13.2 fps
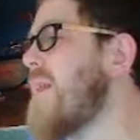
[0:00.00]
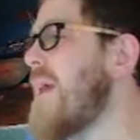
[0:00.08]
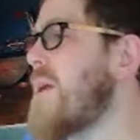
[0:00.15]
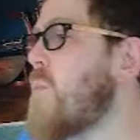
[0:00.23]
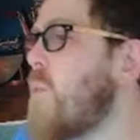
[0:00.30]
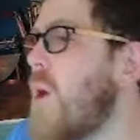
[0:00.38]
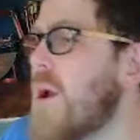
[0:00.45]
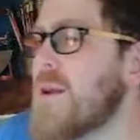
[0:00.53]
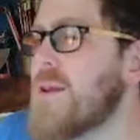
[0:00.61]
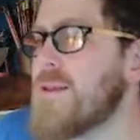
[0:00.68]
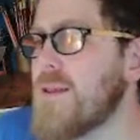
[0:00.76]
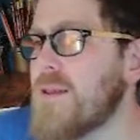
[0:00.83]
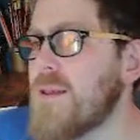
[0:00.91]
1
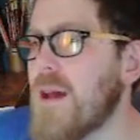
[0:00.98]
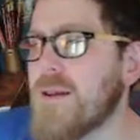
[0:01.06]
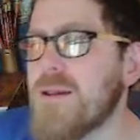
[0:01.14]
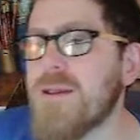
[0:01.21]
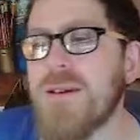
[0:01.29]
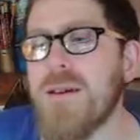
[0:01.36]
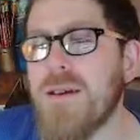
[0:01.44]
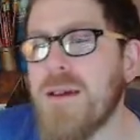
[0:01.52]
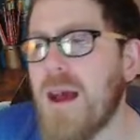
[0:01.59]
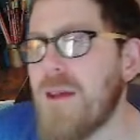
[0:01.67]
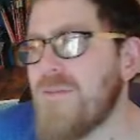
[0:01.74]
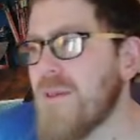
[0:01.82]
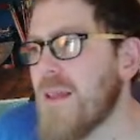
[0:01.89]
is a dud.
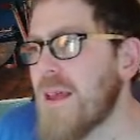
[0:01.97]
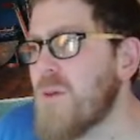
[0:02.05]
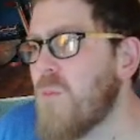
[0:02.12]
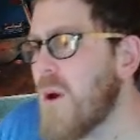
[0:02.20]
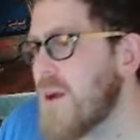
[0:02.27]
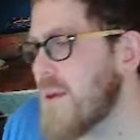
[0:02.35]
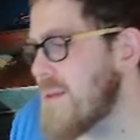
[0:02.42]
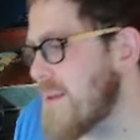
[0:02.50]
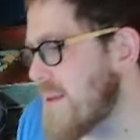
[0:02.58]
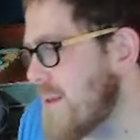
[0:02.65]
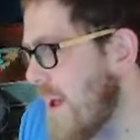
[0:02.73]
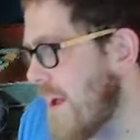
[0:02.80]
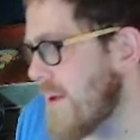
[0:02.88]
I feel like 1 is a
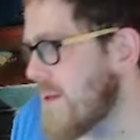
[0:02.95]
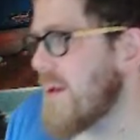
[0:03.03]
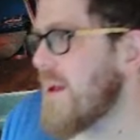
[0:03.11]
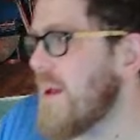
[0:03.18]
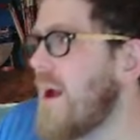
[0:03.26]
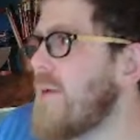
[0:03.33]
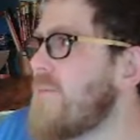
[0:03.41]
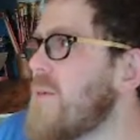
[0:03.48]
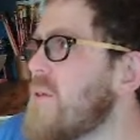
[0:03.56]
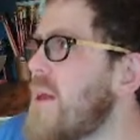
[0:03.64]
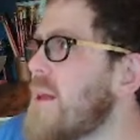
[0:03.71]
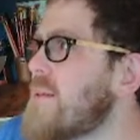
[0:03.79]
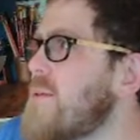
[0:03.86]
dud. I feel
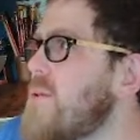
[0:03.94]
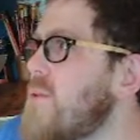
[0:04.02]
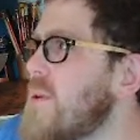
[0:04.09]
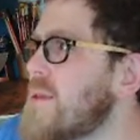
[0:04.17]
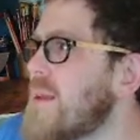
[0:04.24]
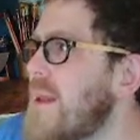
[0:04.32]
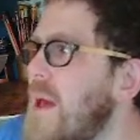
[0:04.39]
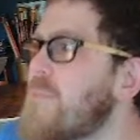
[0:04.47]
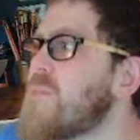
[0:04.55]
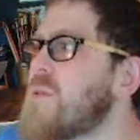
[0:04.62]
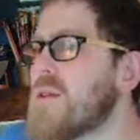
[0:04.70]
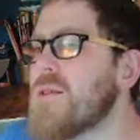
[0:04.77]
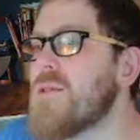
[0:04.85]
like 2 is an
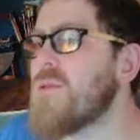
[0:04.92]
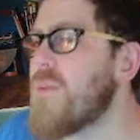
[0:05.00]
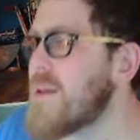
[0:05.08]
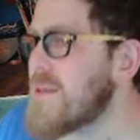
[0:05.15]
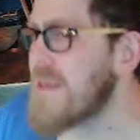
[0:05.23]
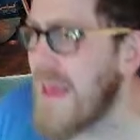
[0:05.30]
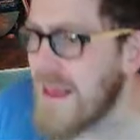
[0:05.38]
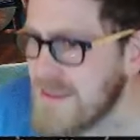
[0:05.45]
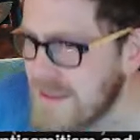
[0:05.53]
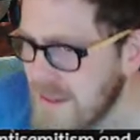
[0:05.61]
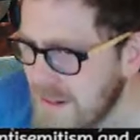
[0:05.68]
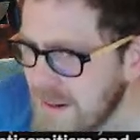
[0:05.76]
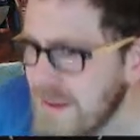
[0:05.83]
absolute
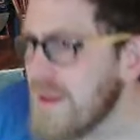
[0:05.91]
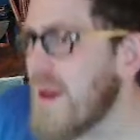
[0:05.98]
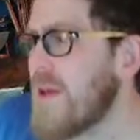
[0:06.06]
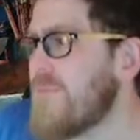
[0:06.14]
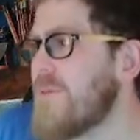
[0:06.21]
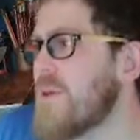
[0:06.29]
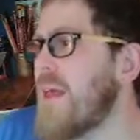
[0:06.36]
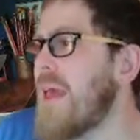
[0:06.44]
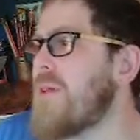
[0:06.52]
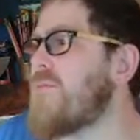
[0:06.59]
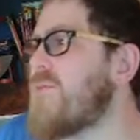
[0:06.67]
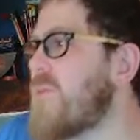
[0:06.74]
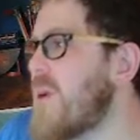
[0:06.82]
assassin. I feel
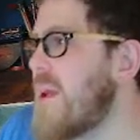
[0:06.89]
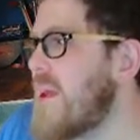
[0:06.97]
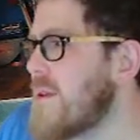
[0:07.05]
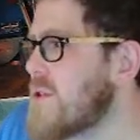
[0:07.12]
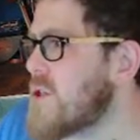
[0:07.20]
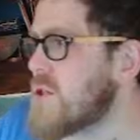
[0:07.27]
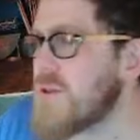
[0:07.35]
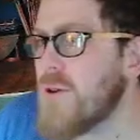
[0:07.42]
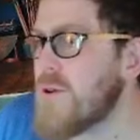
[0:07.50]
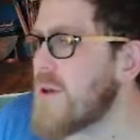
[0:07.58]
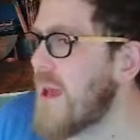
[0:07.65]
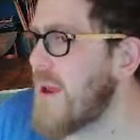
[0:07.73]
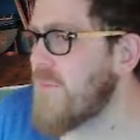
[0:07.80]
like 3 is just
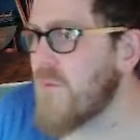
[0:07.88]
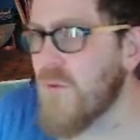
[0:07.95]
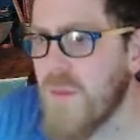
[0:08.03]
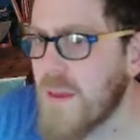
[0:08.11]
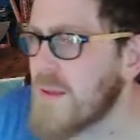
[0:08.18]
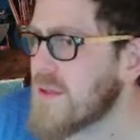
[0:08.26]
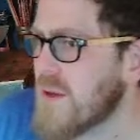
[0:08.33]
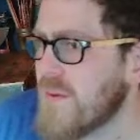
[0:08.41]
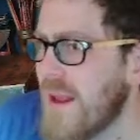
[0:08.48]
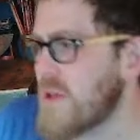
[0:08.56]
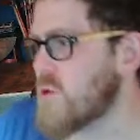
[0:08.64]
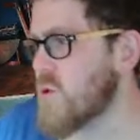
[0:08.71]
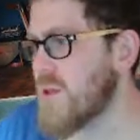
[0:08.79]
good at everything, so
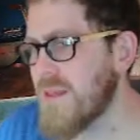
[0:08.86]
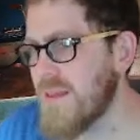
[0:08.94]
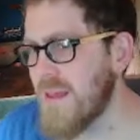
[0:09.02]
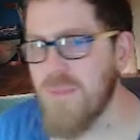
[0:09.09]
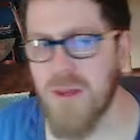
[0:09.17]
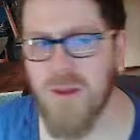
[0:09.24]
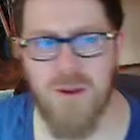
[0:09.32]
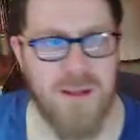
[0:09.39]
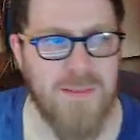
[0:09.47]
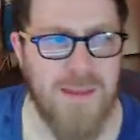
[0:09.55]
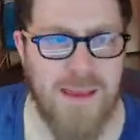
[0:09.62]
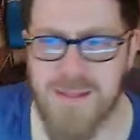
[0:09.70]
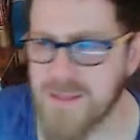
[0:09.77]
naturally they'd be good at
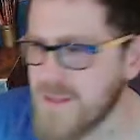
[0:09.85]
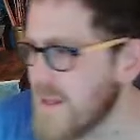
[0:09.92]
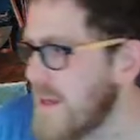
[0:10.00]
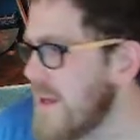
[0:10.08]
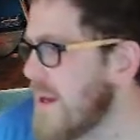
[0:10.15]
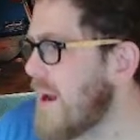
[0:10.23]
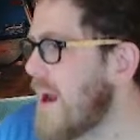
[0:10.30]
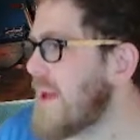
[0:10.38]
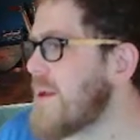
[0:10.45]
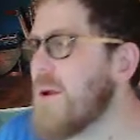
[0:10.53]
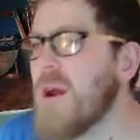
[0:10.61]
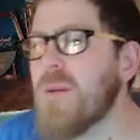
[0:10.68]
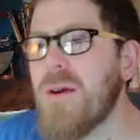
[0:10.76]
this. I
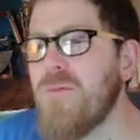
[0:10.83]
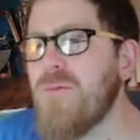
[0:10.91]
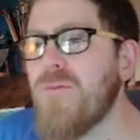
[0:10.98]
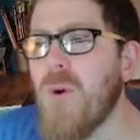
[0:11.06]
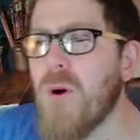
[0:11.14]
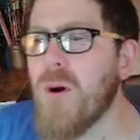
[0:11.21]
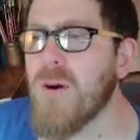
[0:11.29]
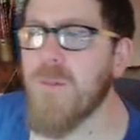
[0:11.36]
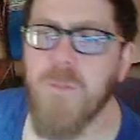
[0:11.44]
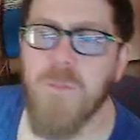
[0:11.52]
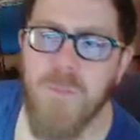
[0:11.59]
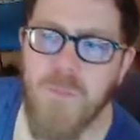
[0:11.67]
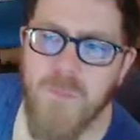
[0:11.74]
don't know about 4.
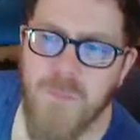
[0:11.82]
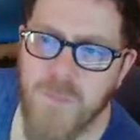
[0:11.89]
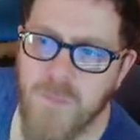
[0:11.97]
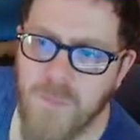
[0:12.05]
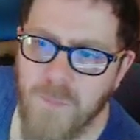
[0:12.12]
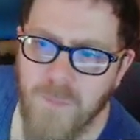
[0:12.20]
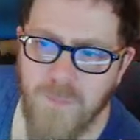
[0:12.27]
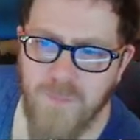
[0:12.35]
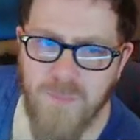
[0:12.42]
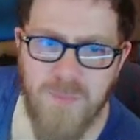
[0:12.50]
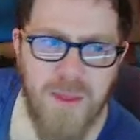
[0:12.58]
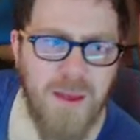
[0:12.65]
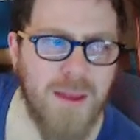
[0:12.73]

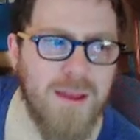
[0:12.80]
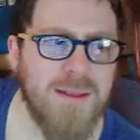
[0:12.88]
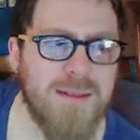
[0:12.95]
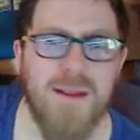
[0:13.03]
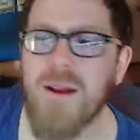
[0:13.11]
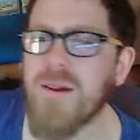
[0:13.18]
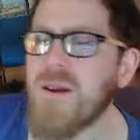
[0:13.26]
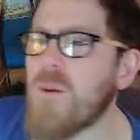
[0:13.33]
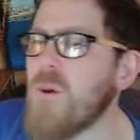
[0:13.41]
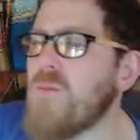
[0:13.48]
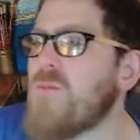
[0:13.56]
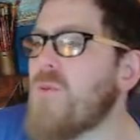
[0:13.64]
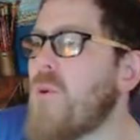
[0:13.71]
Because I don't know
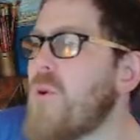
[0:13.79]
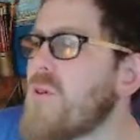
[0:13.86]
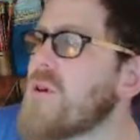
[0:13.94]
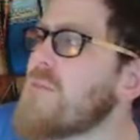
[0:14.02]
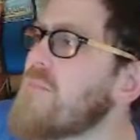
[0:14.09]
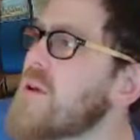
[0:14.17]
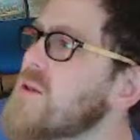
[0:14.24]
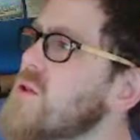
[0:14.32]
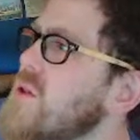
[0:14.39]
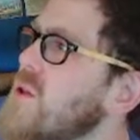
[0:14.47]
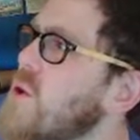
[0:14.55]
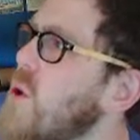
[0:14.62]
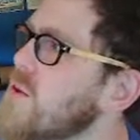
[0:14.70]
if 4 could muster
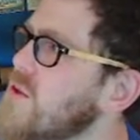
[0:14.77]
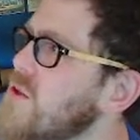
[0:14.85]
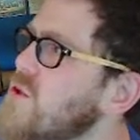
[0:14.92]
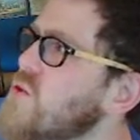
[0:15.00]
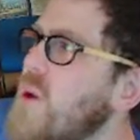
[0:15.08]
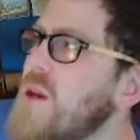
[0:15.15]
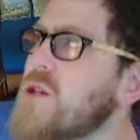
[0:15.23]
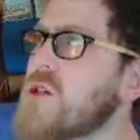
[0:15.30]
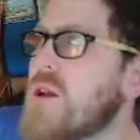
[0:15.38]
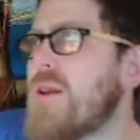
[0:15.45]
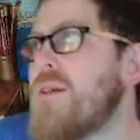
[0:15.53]
the concentration.